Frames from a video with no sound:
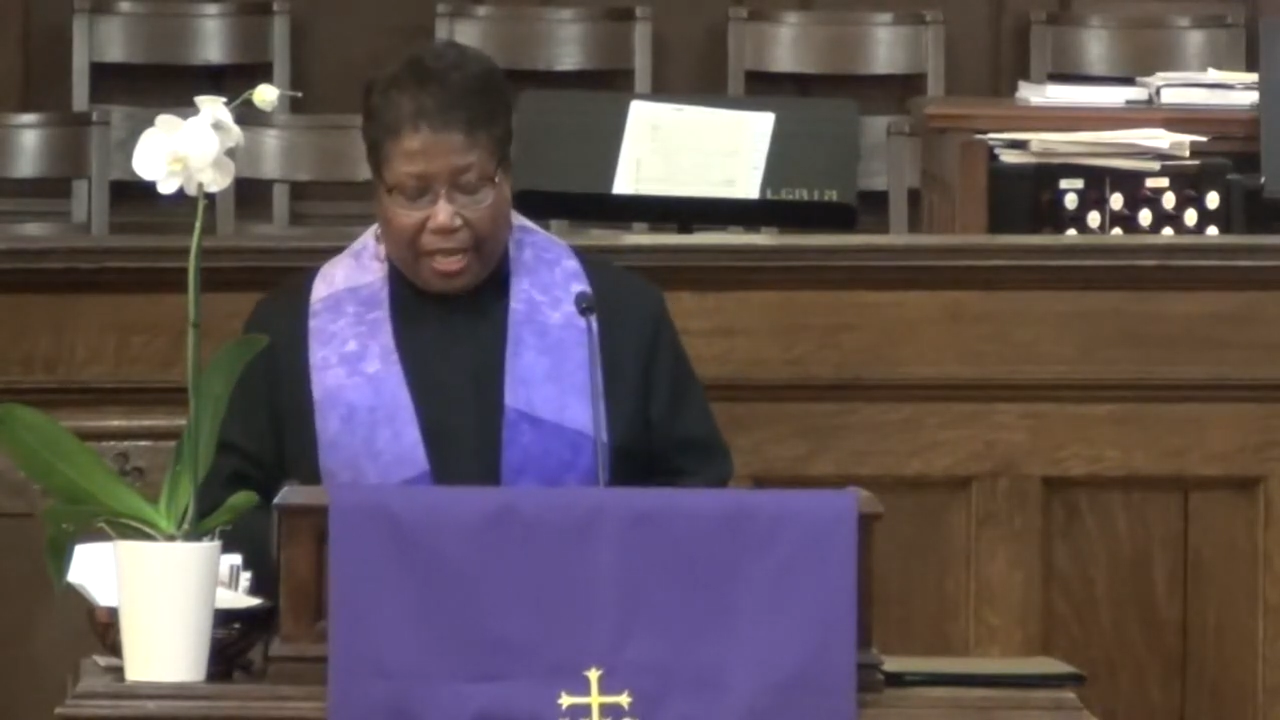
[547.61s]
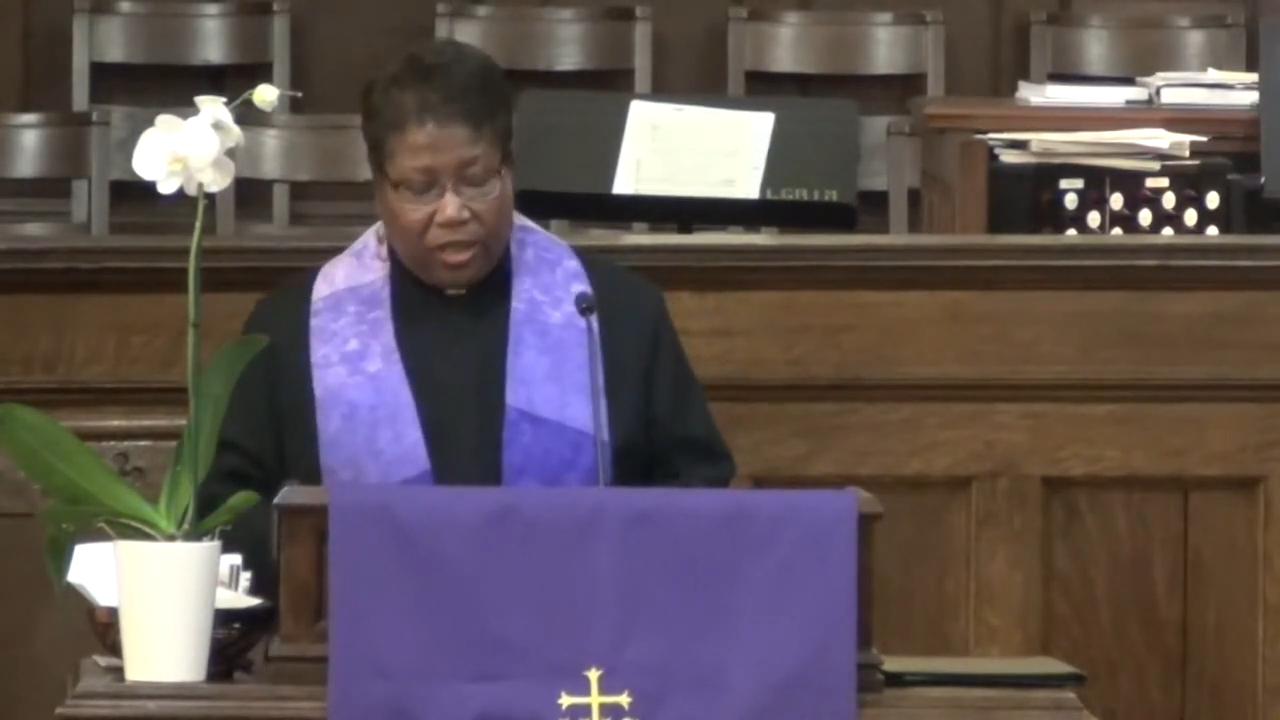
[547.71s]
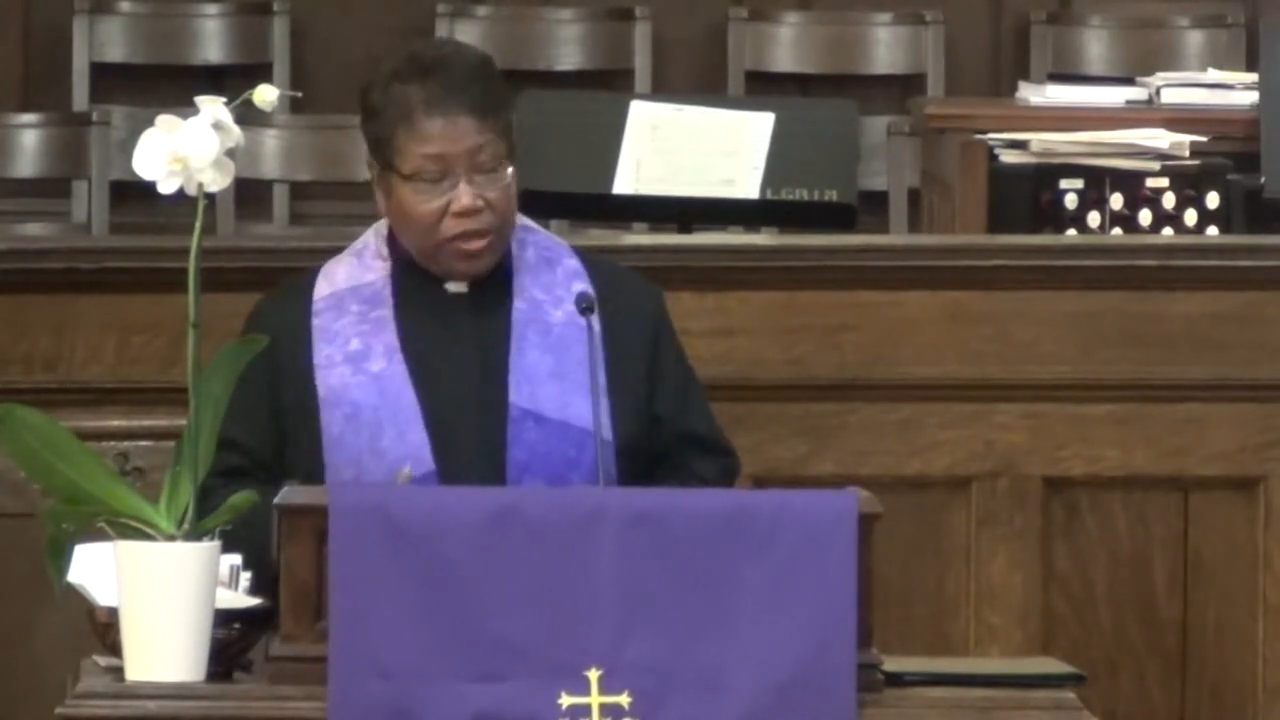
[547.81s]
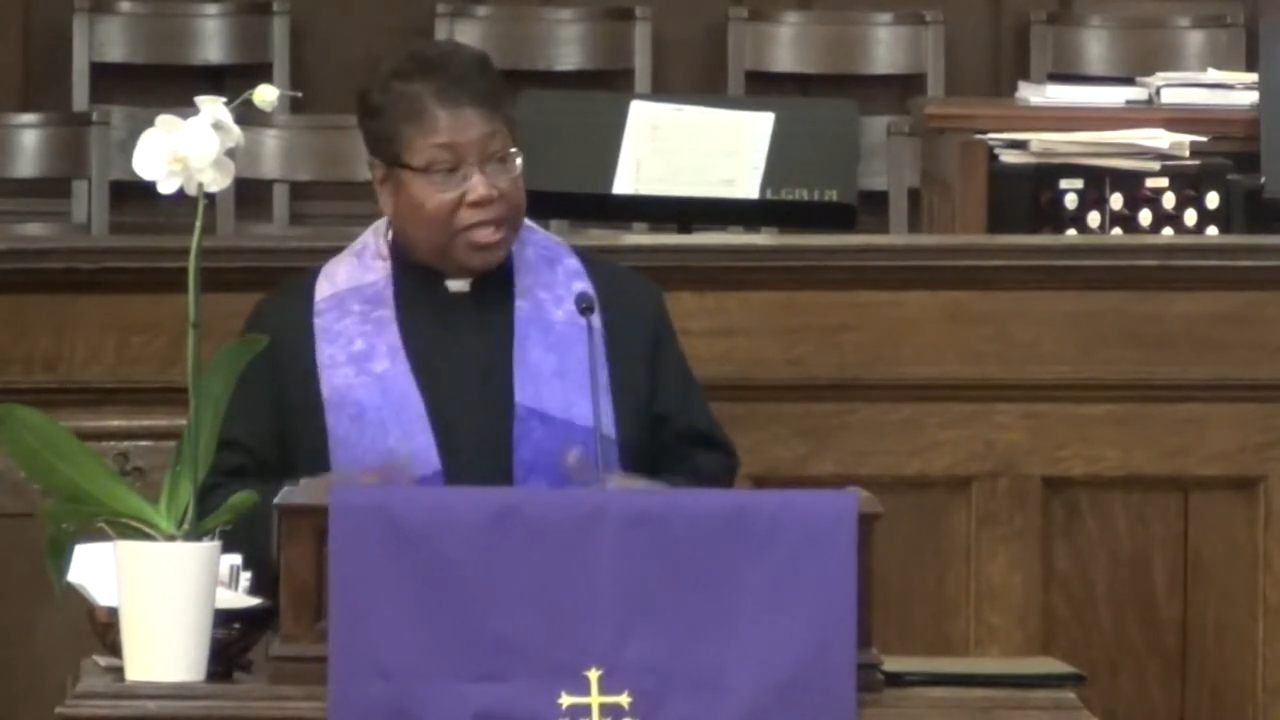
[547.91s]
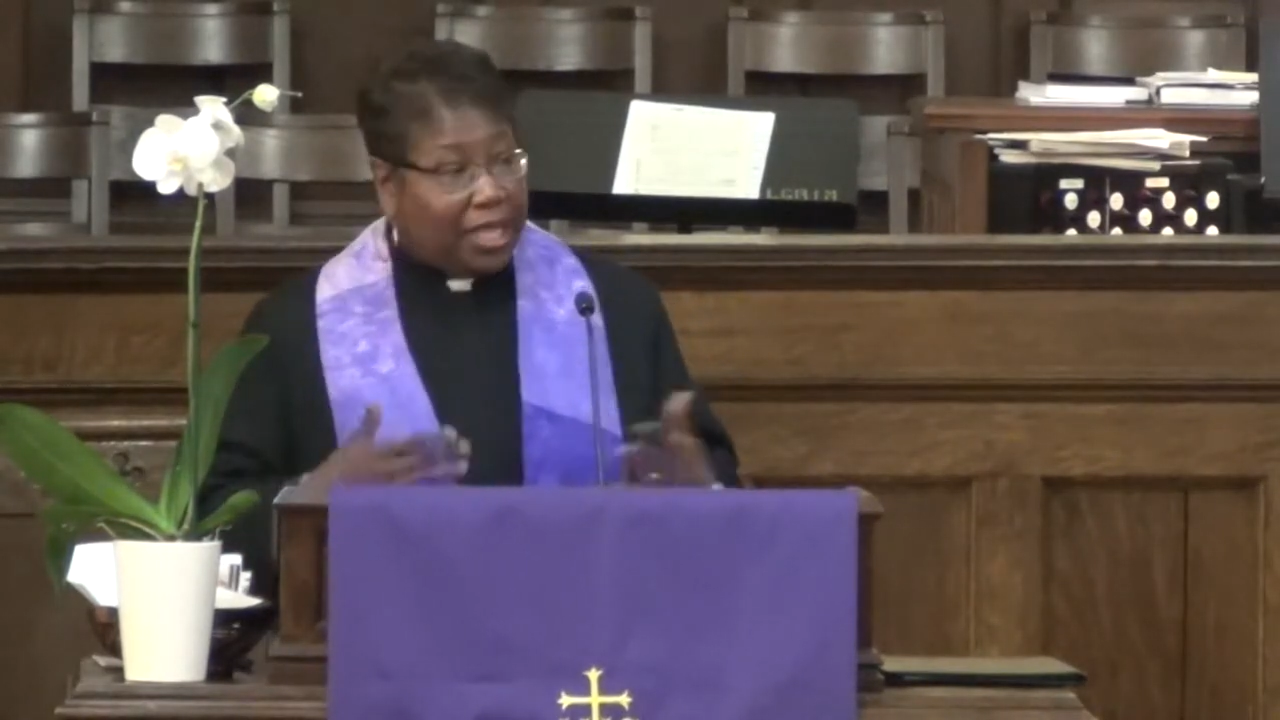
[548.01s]

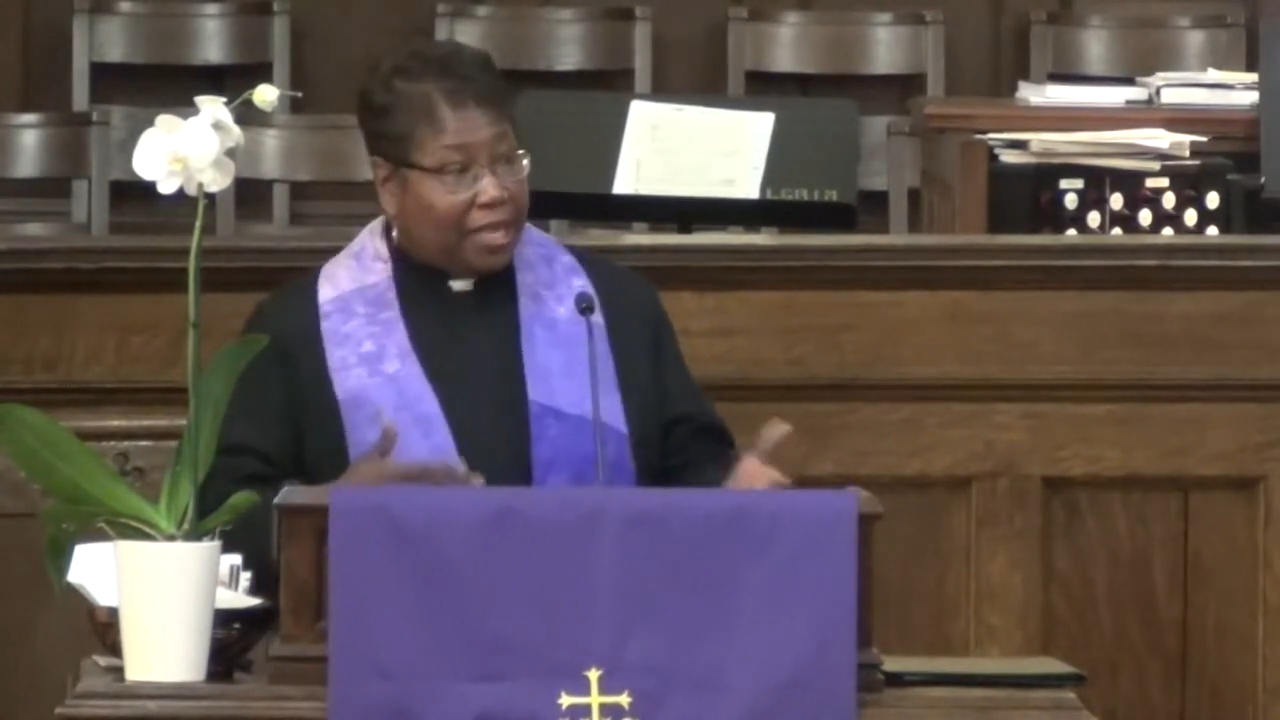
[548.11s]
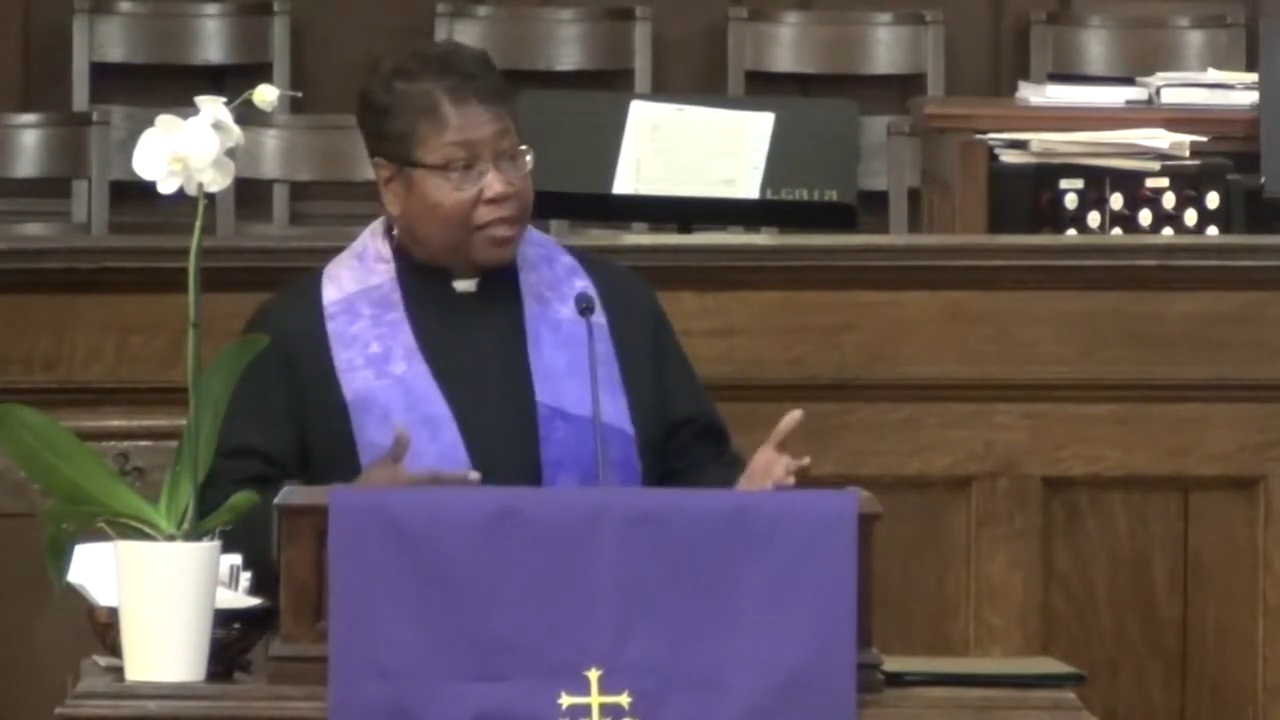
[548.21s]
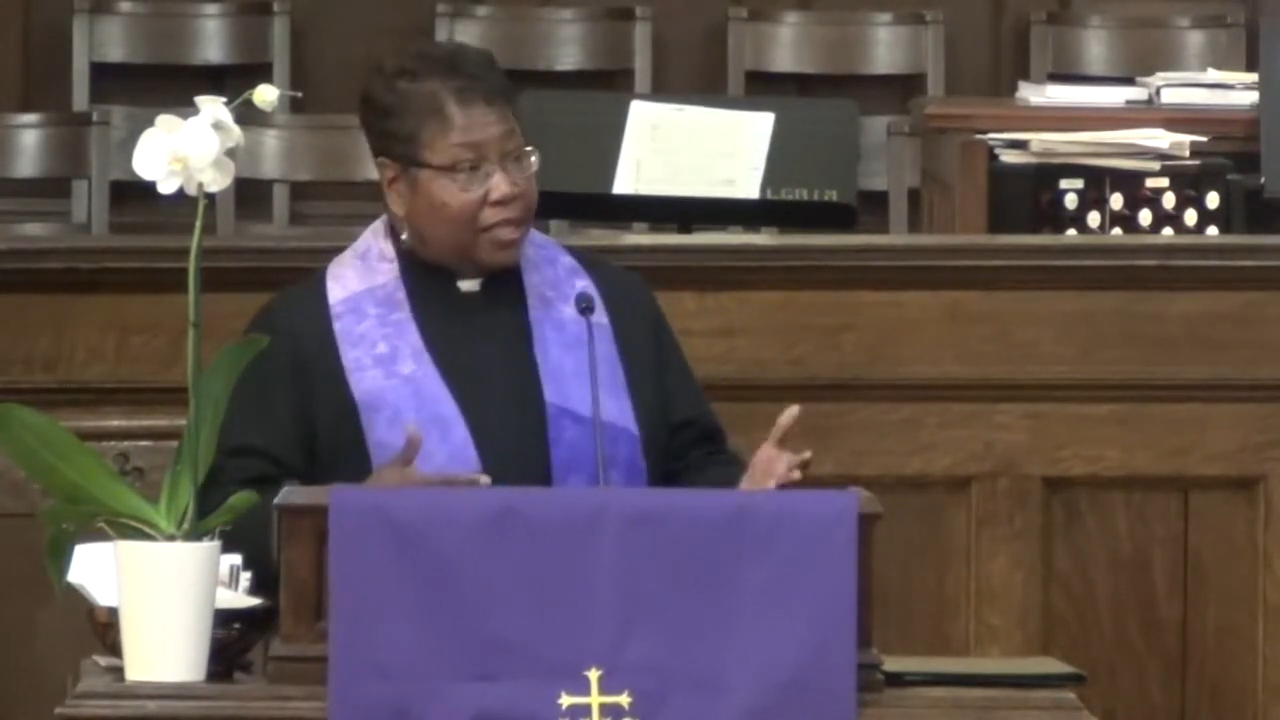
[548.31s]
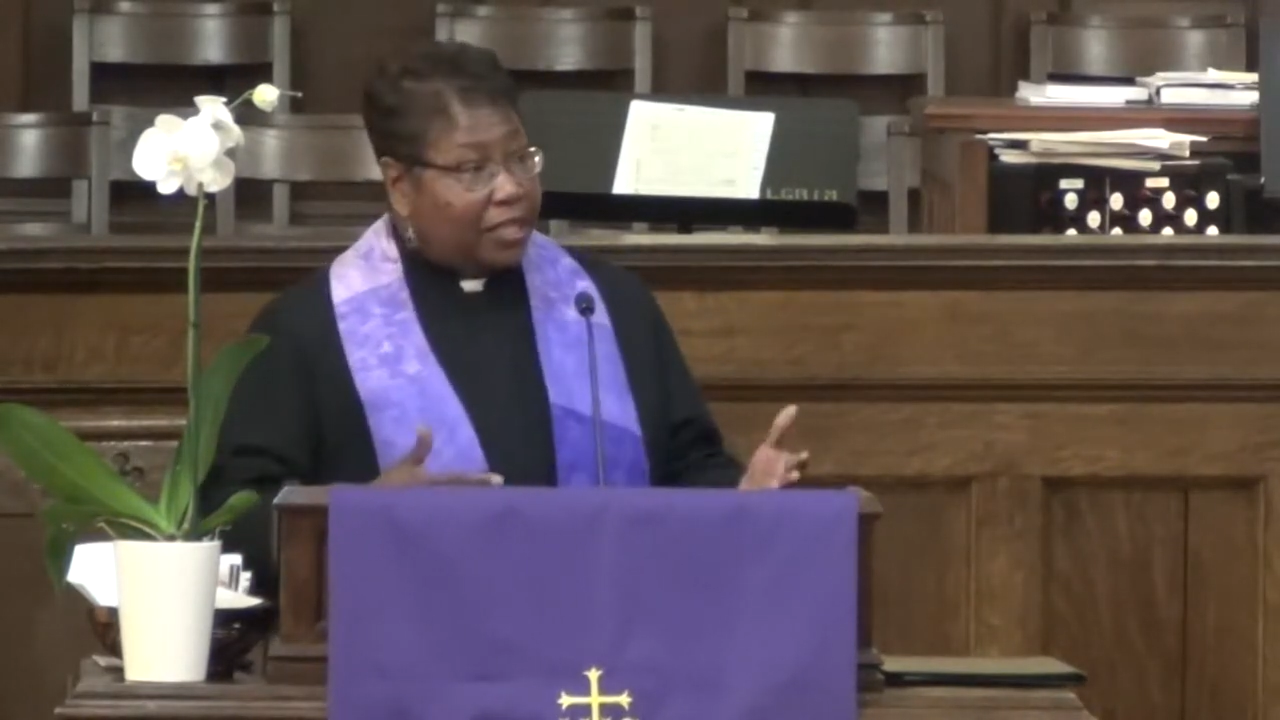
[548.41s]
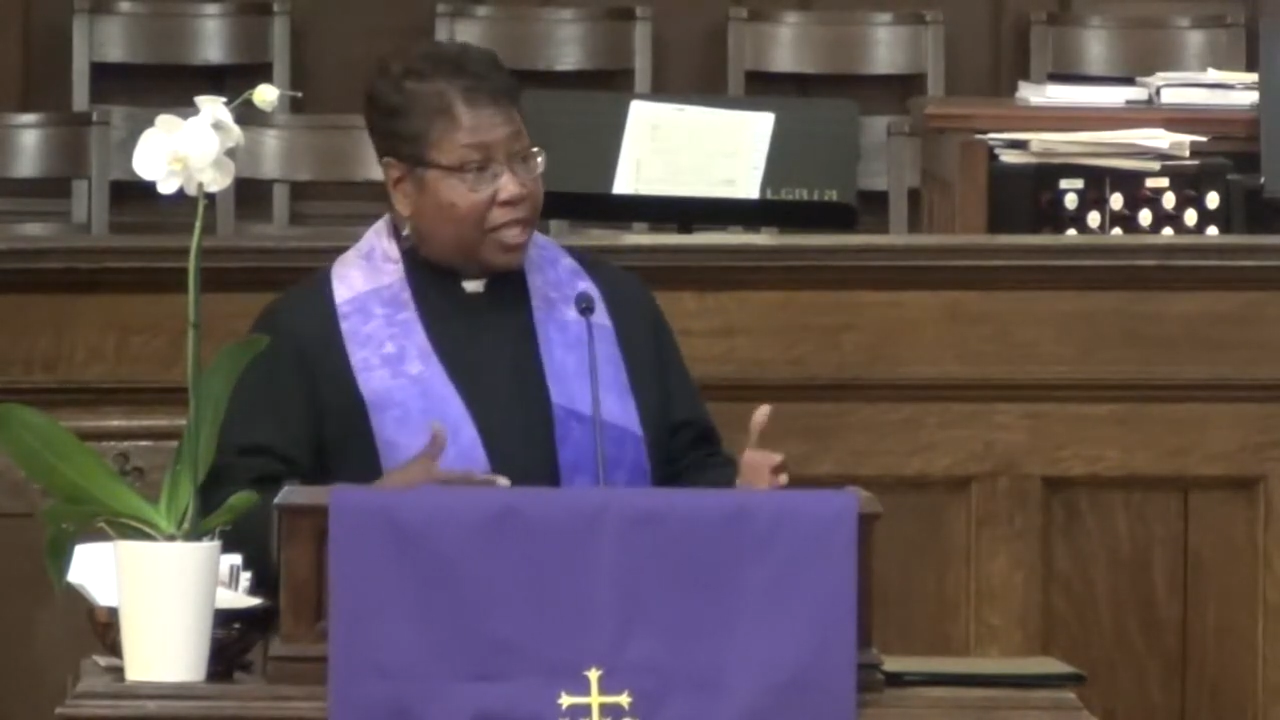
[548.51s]
They're intended